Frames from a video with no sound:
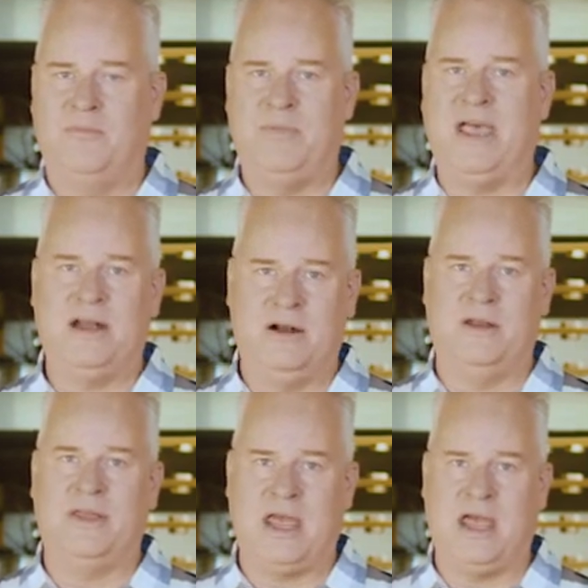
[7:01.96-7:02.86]
better
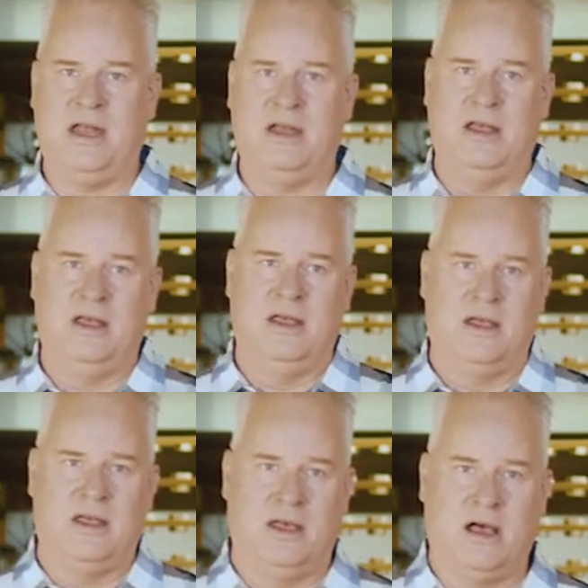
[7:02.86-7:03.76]
than
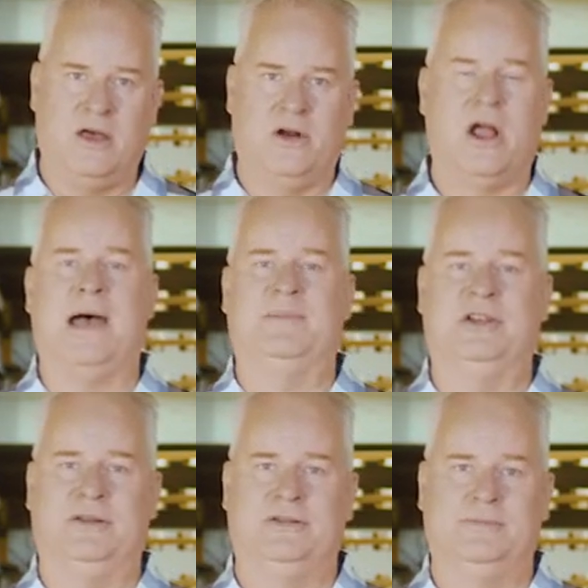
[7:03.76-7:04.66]
other
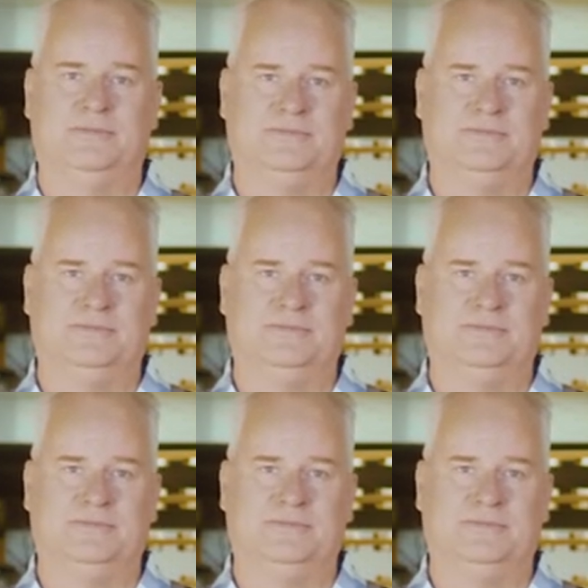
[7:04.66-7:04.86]
options.